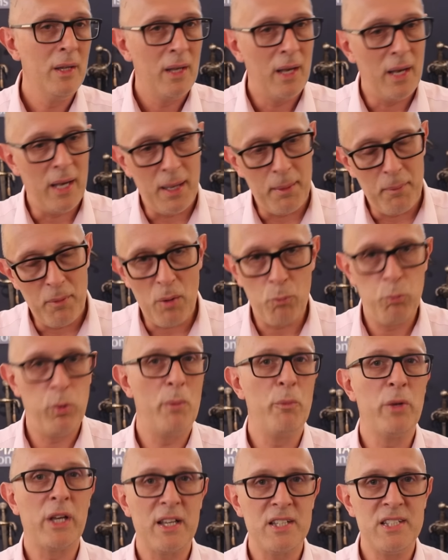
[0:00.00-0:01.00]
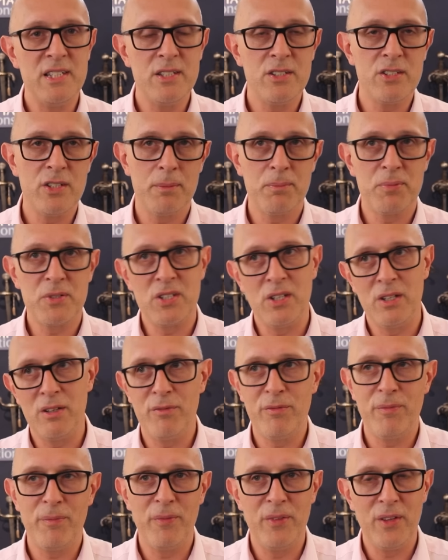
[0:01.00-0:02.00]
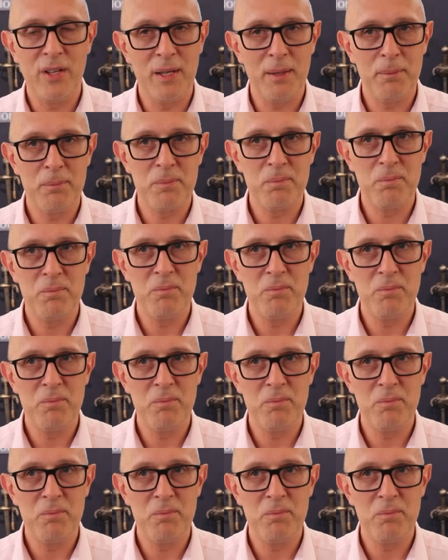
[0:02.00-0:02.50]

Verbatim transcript: uh, when we get into sort of the